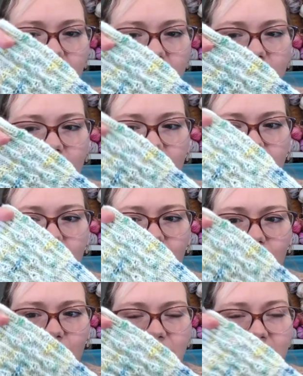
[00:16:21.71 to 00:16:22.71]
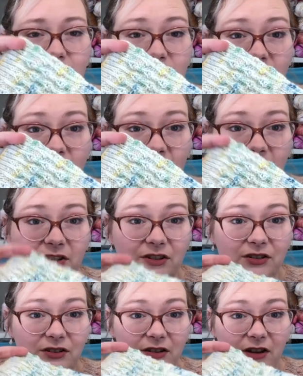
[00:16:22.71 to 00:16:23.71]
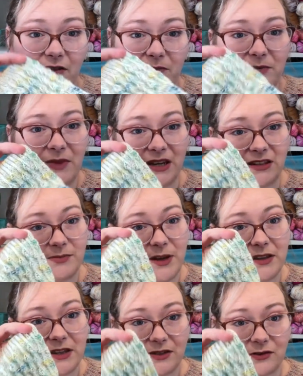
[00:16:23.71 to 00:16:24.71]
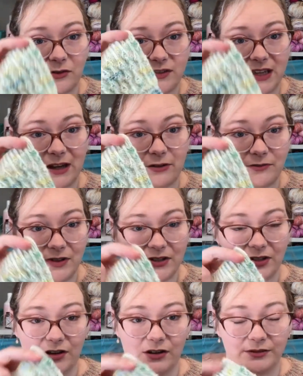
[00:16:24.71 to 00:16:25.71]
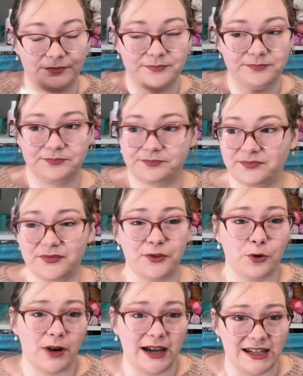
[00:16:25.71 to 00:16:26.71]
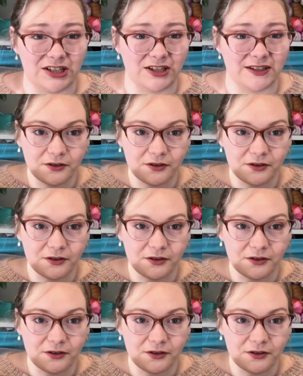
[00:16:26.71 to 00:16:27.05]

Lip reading: Long Deep Stash. I've been meaning to make these socks out of this yarn for ages.